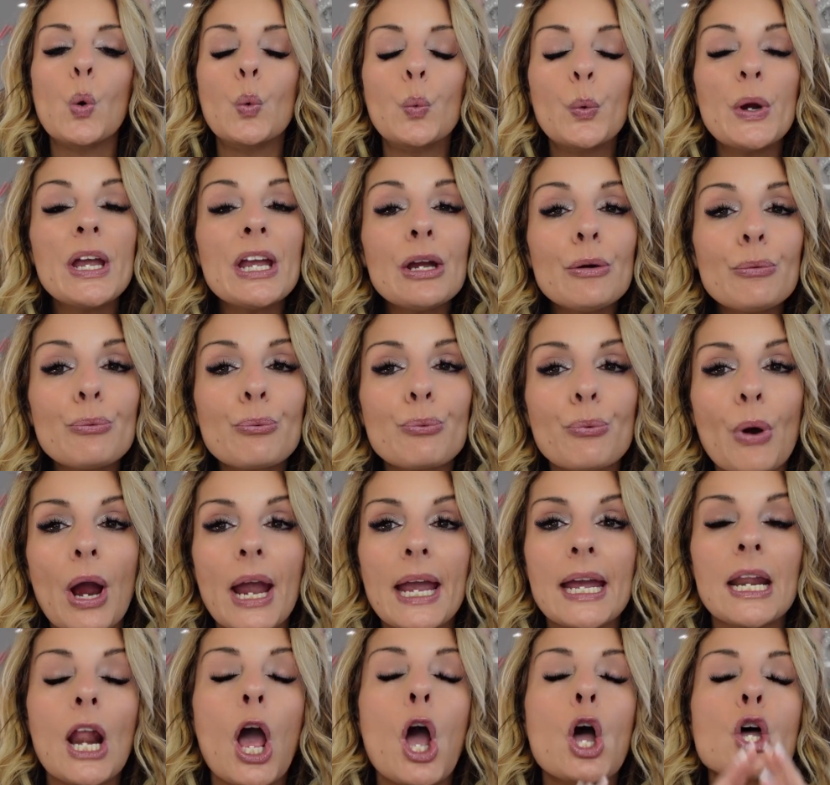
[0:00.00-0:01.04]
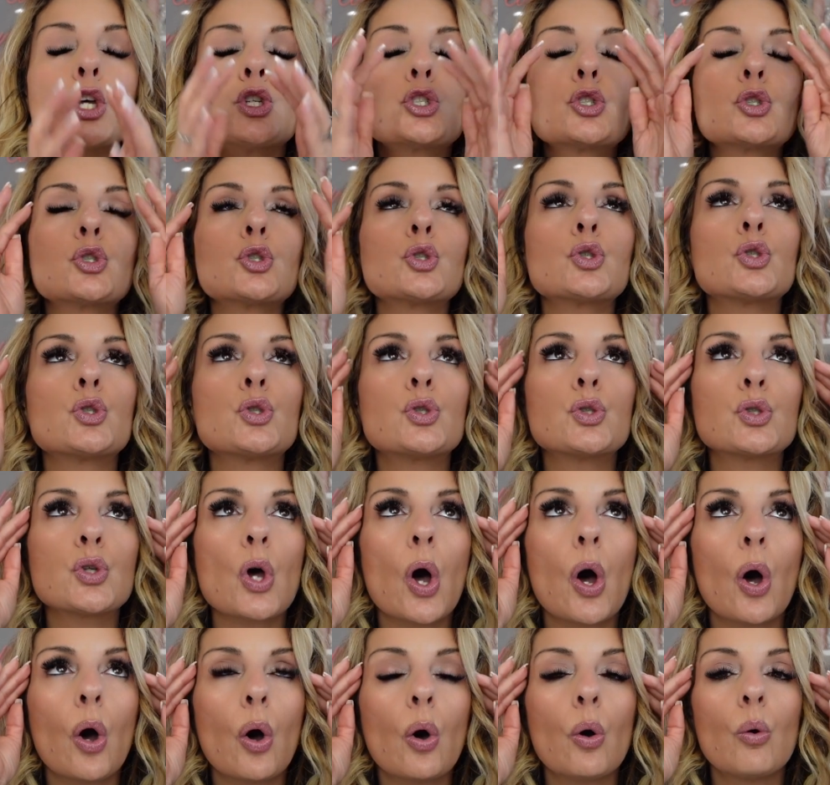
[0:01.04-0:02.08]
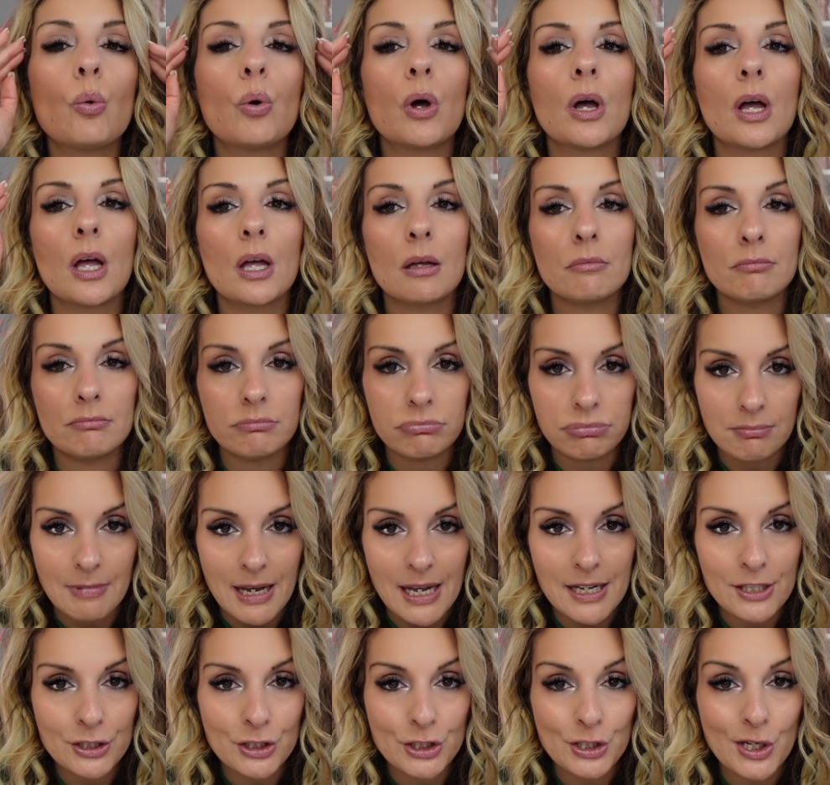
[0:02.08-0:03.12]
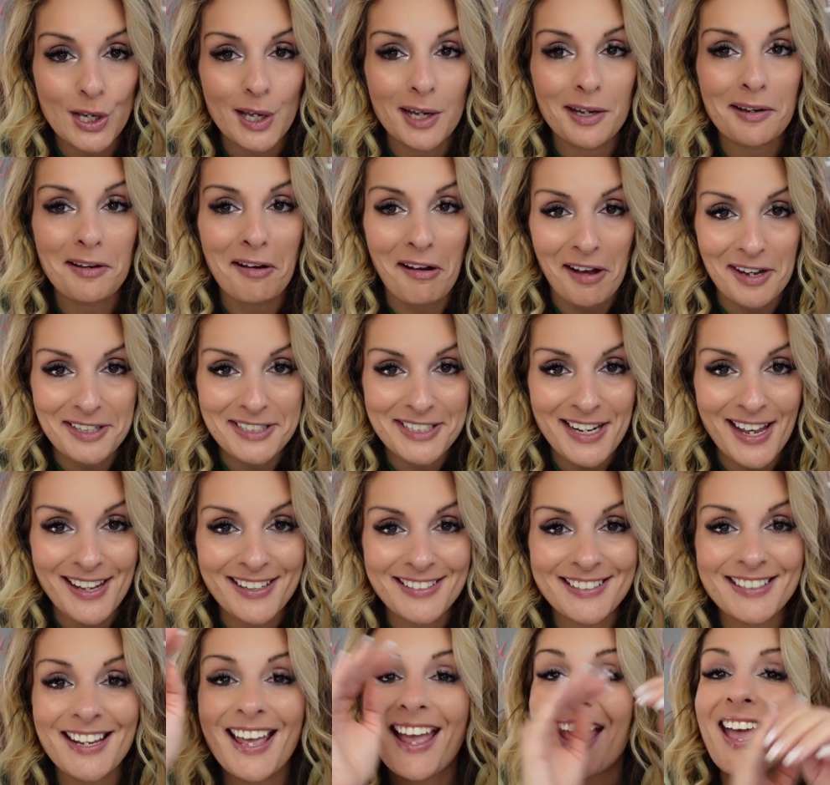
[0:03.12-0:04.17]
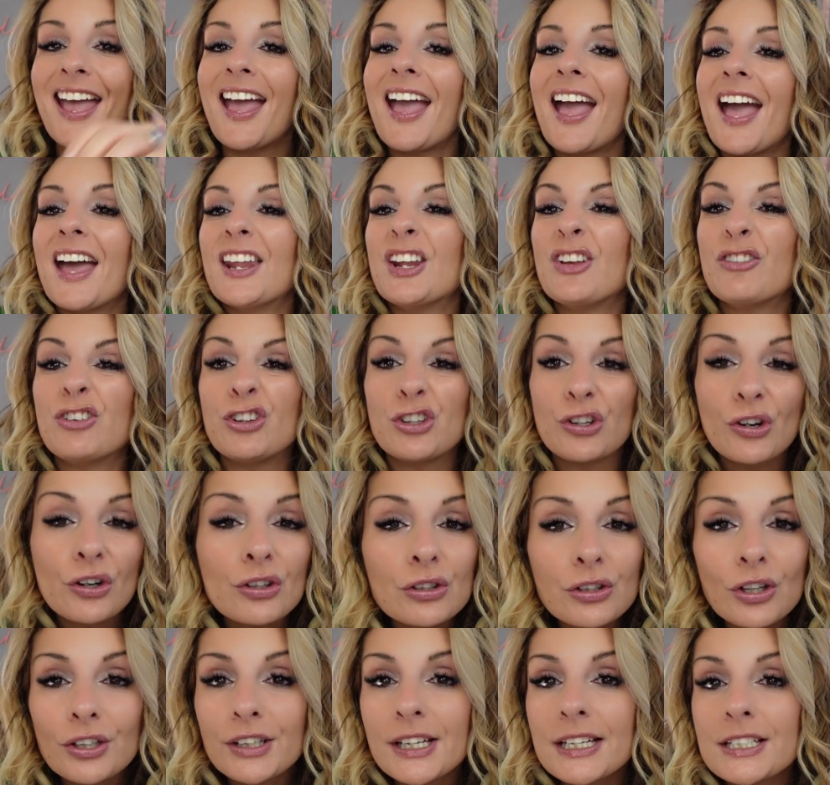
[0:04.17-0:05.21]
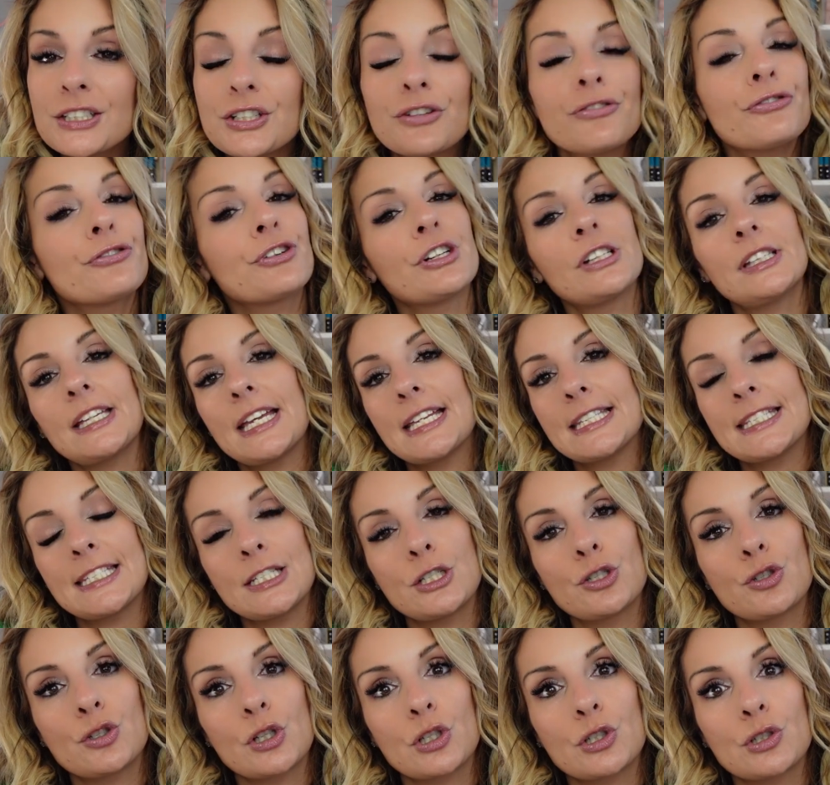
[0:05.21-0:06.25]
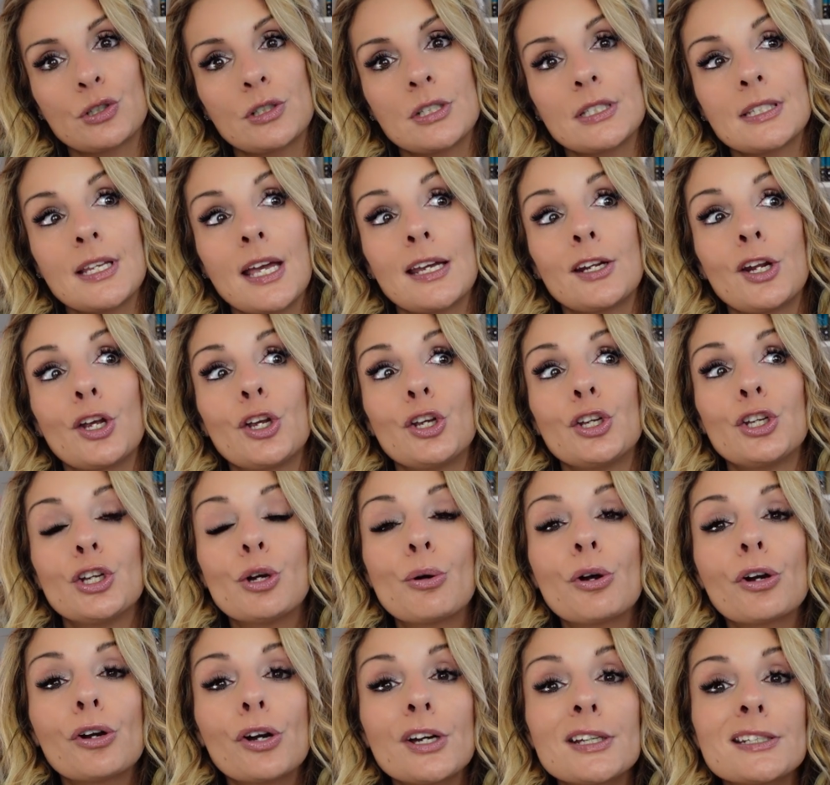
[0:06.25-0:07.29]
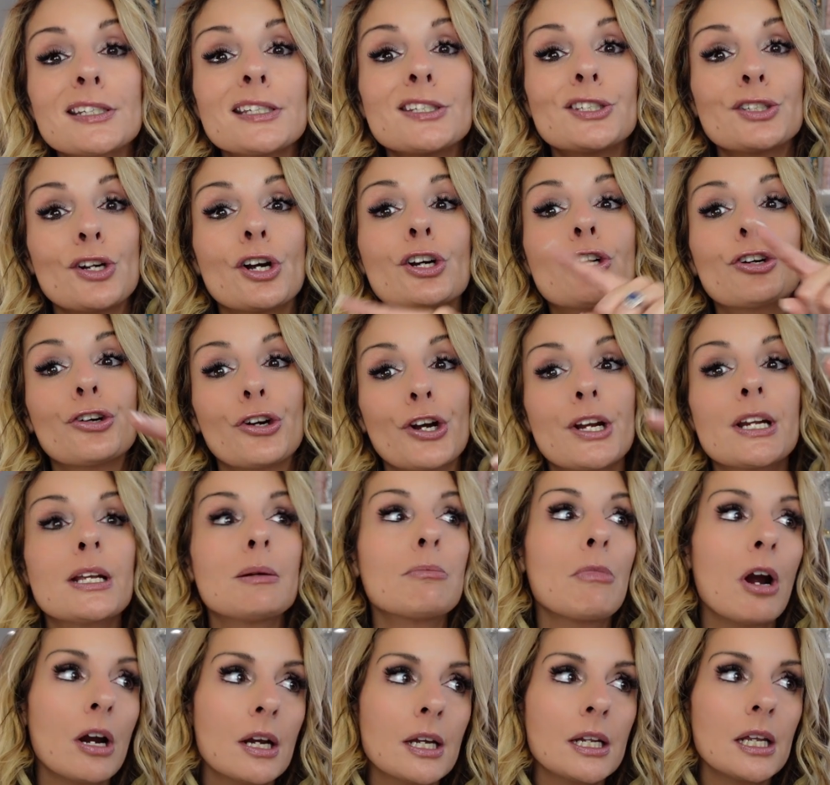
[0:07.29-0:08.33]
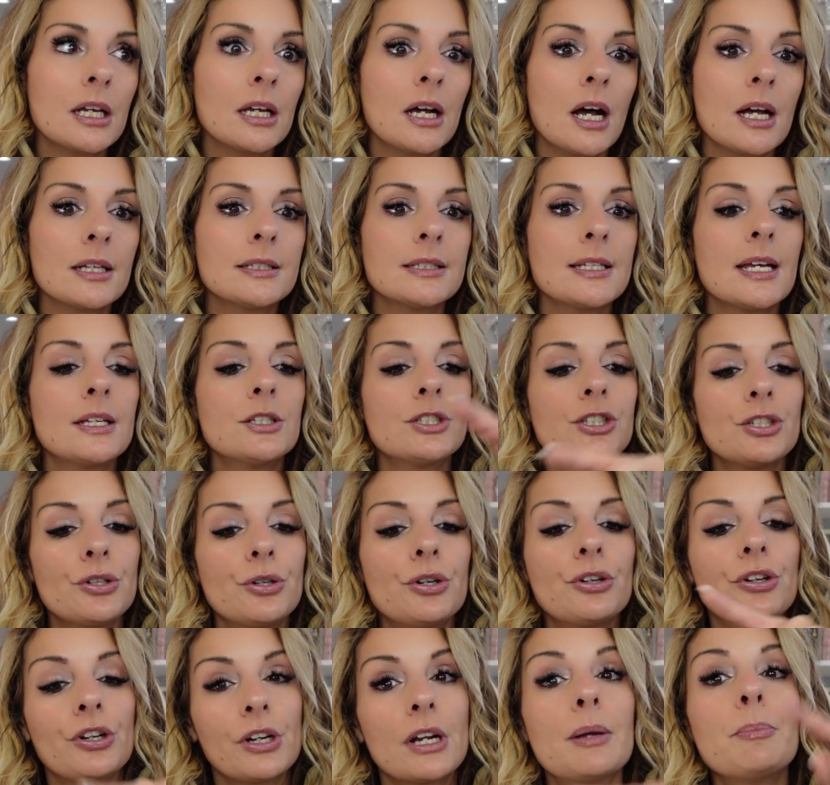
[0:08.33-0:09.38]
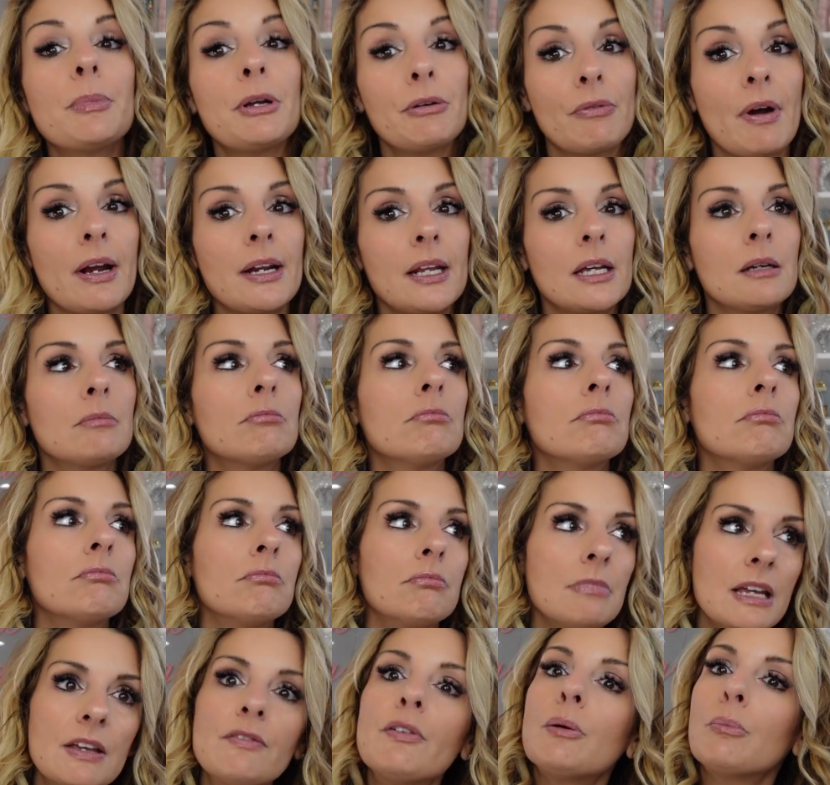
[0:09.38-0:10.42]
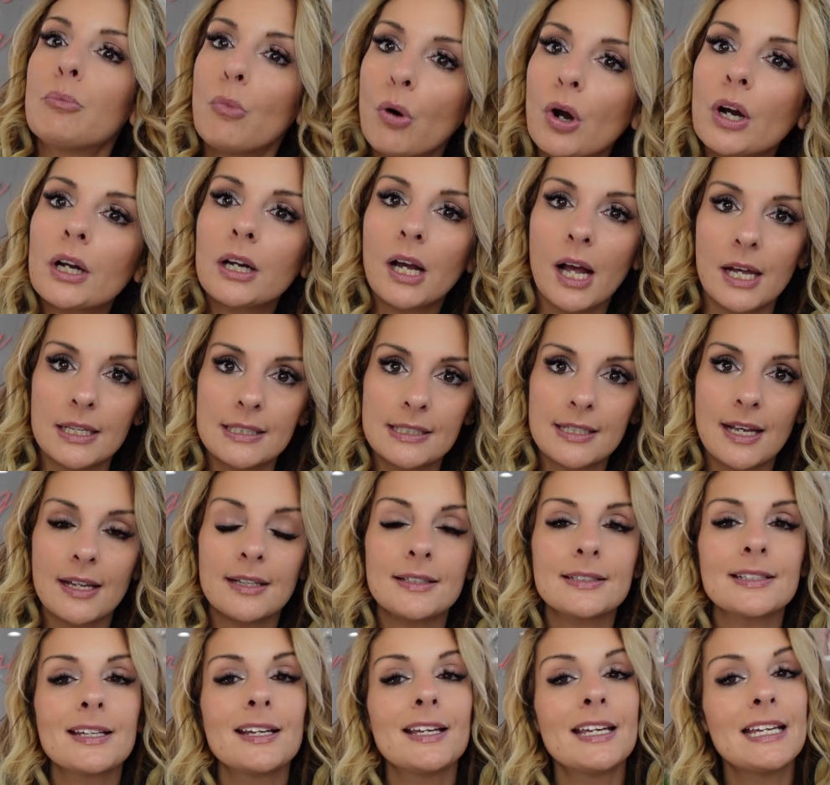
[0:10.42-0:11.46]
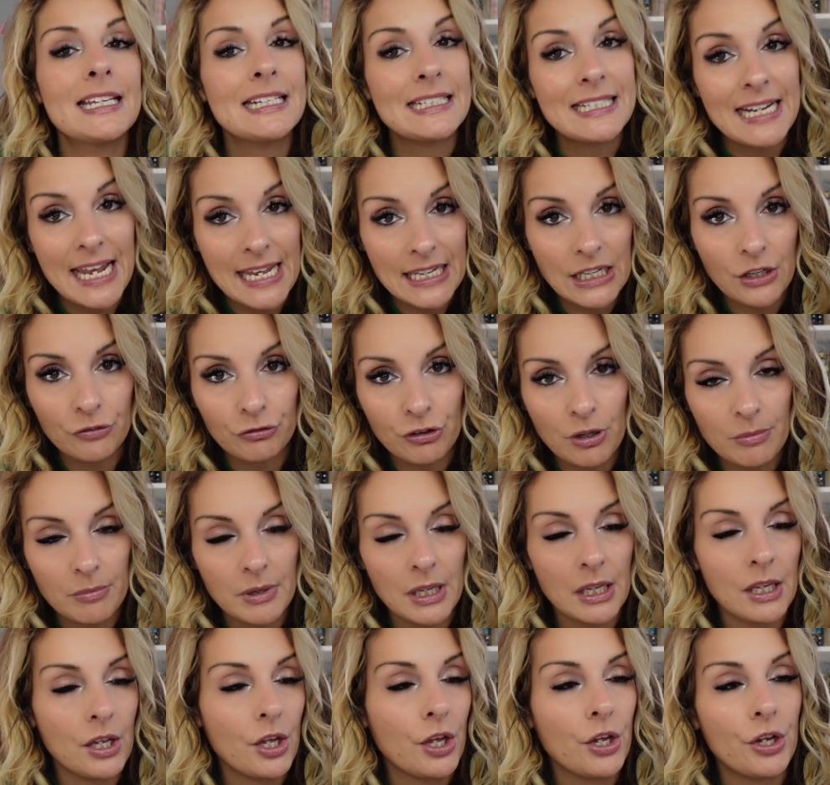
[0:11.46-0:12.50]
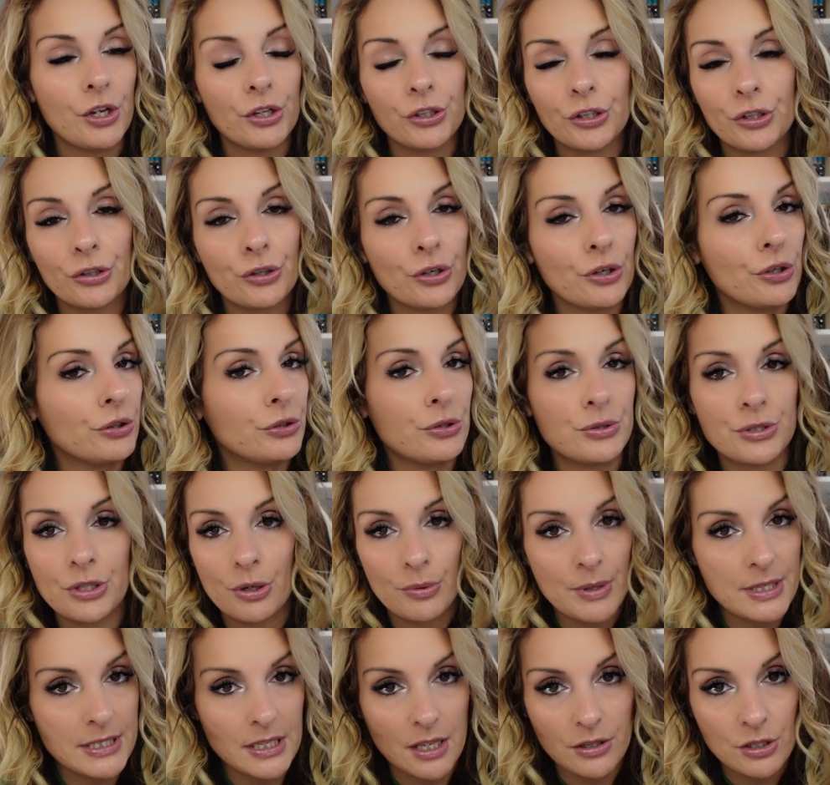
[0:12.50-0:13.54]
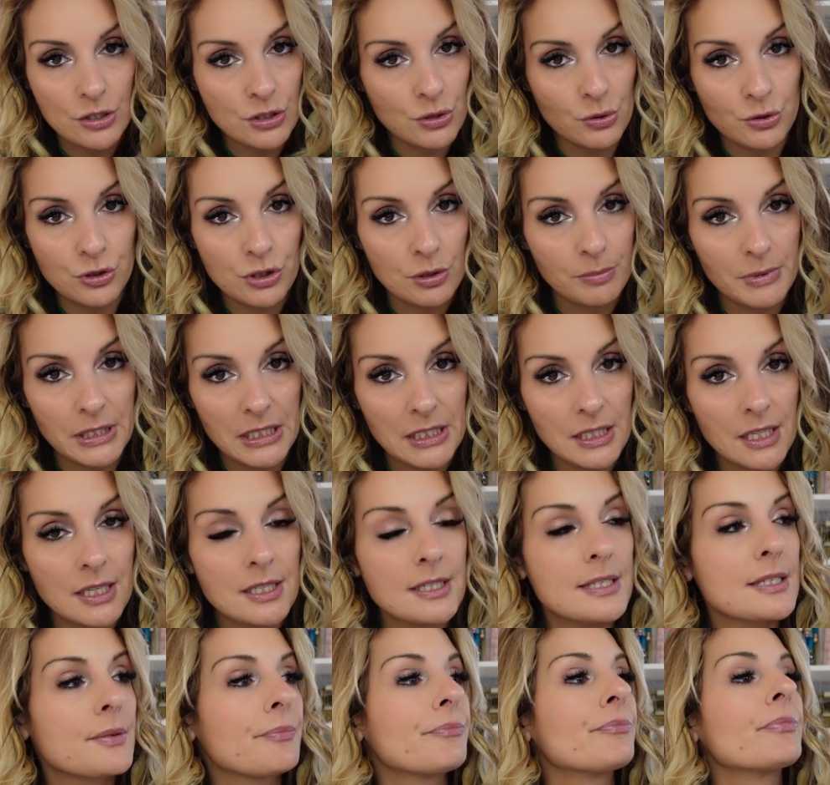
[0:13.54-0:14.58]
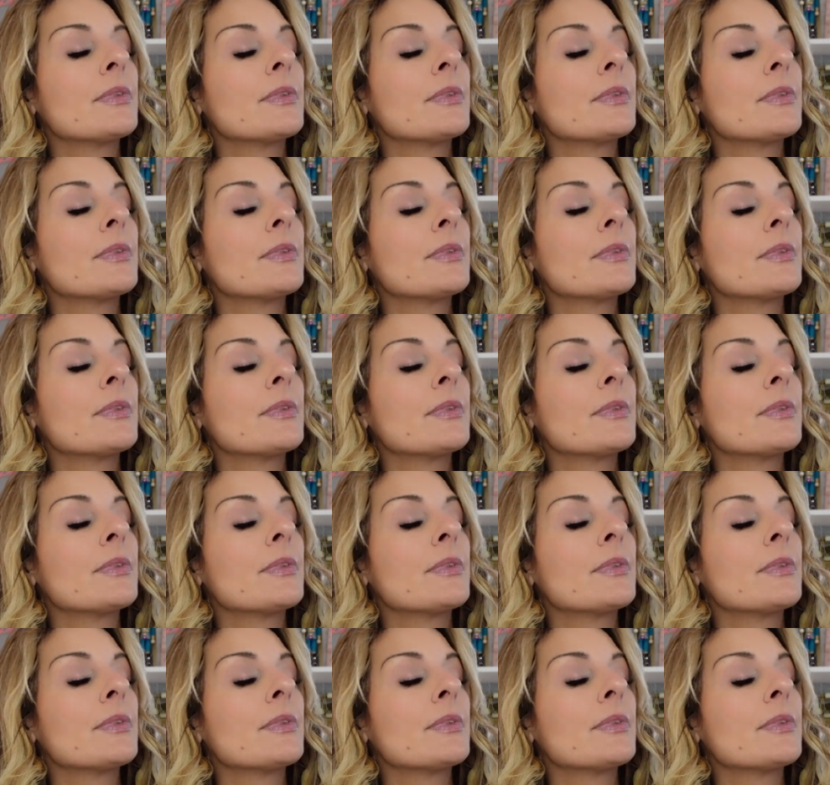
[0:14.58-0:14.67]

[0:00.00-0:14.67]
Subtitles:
We write so much content. And if you're looking to freelance in instructional design, you're going to start creating marketing content, so you're going to be writing even more content. Take it from me, your girl who's always on the social medias,